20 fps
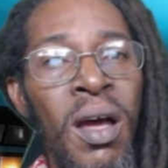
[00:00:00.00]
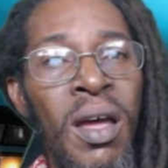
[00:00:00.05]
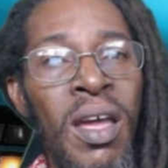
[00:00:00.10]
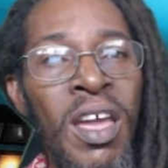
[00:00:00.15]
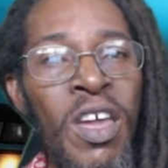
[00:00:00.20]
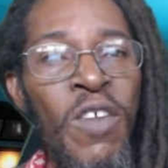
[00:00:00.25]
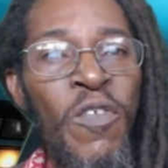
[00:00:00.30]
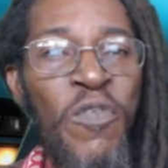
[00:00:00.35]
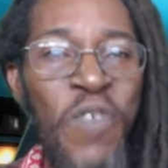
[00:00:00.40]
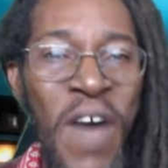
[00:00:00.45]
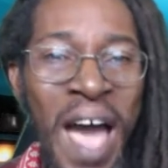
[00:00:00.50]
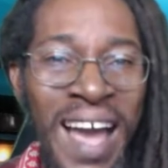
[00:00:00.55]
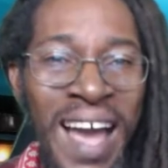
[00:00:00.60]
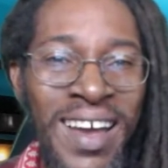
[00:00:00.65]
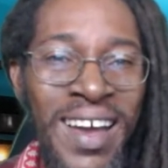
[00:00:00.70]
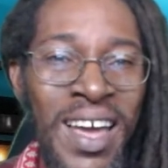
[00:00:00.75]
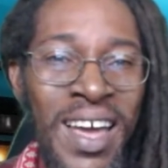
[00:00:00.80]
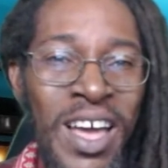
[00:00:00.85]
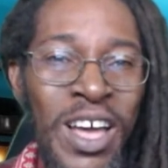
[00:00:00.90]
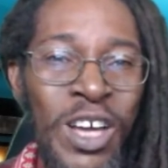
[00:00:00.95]
in
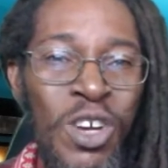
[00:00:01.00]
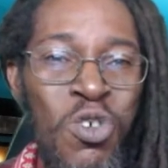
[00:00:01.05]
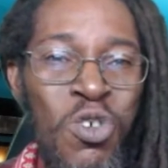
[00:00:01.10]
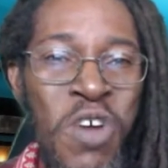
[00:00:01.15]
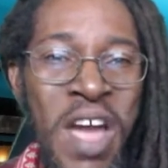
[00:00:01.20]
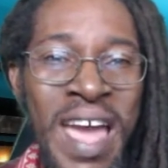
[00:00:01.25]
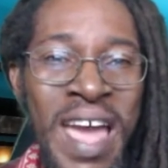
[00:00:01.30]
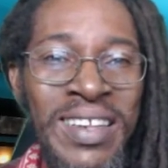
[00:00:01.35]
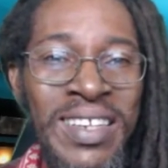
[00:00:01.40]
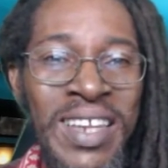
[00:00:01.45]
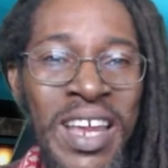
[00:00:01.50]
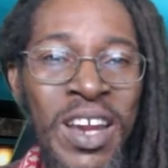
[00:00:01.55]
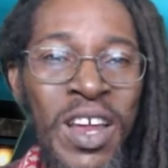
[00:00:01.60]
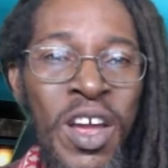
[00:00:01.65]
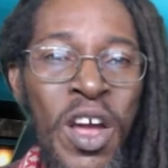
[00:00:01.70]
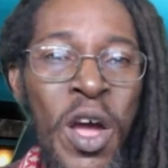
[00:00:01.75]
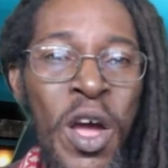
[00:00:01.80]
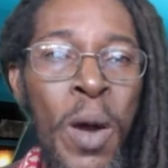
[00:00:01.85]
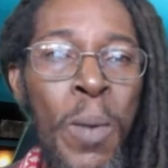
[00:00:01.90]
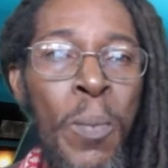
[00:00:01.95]
fact, created
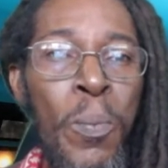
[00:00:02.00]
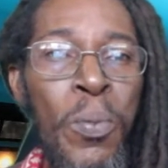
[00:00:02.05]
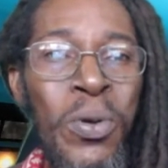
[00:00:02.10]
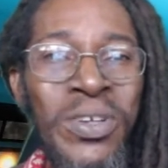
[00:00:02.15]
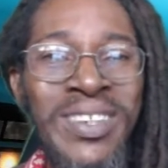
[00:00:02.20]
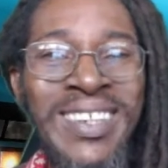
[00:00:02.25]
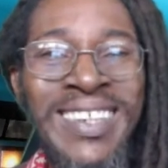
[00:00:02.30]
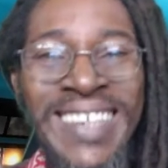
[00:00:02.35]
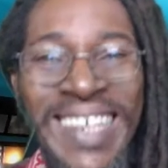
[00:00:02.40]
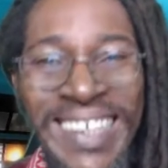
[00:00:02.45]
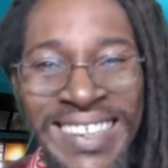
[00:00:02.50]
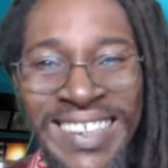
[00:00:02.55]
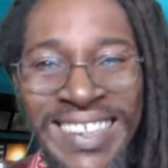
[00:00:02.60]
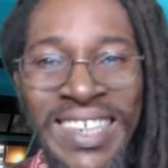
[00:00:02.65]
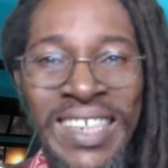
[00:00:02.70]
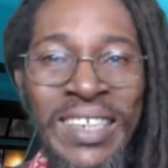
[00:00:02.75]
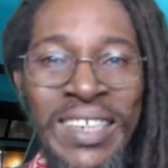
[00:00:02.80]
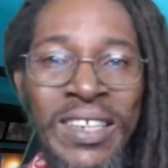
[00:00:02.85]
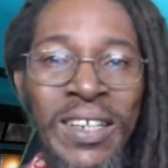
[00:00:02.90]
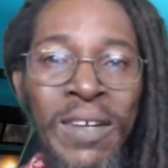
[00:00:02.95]

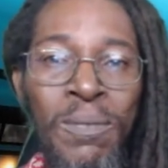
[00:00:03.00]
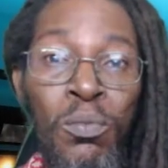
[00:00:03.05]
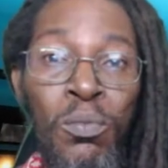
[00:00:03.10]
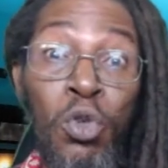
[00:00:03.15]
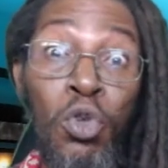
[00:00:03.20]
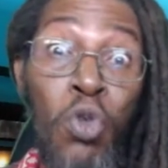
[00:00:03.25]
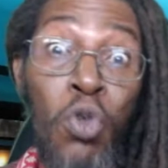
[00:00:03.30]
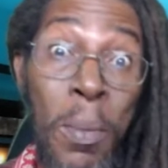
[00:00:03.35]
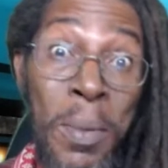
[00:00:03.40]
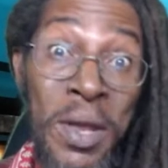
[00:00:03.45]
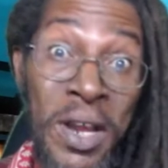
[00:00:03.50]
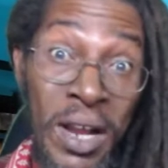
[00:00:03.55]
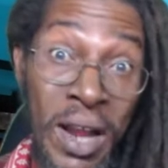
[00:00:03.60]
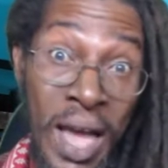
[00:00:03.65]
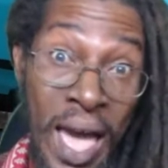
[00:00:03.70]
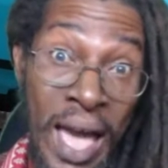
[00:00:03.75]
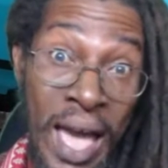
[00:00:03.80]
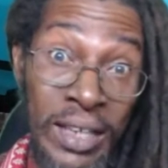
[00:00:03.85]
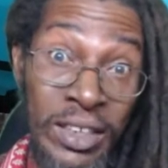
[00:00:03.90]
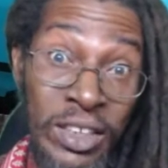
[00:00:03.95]
persistent criminal
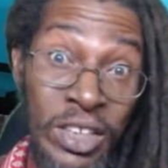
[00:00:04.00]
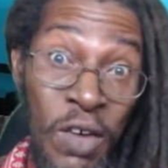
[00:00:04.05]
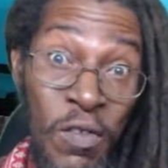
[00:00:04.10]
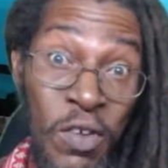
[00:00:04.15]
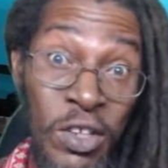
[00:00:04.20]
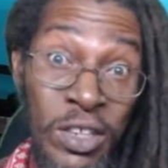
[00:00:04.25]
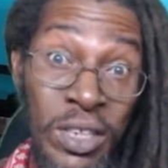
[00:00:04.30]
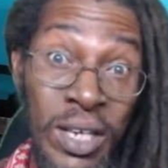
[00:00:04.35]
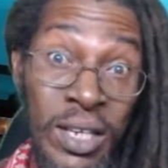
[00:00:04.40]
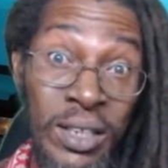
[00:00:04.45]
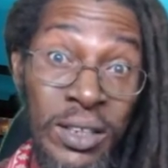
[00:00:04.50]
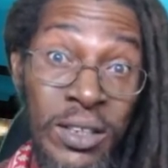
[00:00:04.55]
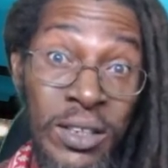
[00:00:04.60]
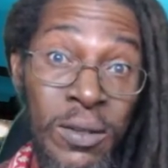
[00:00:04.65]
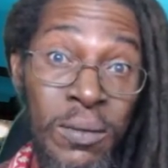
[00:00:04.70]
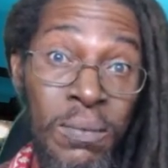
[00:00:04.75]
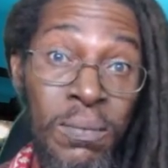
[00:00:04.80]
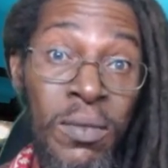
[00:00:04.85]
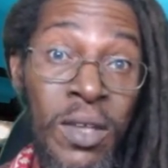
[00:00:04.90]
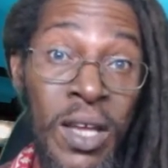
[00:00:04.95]
activities
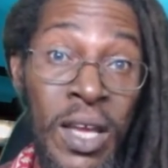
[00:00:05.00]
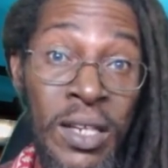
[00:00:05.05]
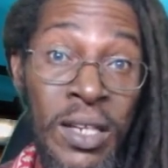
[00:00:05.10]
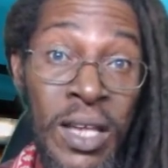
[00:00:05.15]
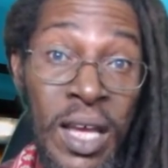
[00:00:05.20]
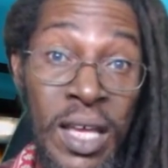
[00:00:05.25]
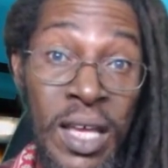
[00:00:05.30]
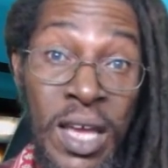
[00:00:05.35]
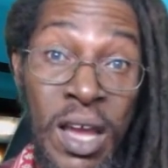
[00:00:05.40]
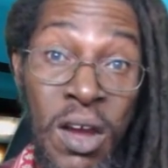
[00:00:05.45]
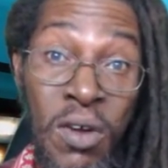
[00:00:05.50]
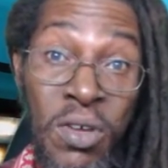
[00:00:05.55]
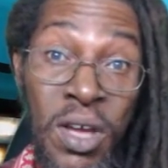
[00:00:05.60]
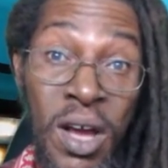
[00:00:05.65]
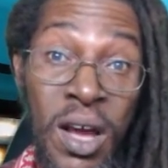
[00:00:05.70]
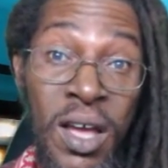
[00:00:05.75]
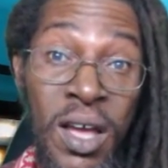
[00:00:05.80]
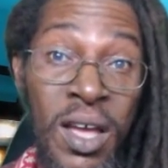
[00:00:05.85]
in the area.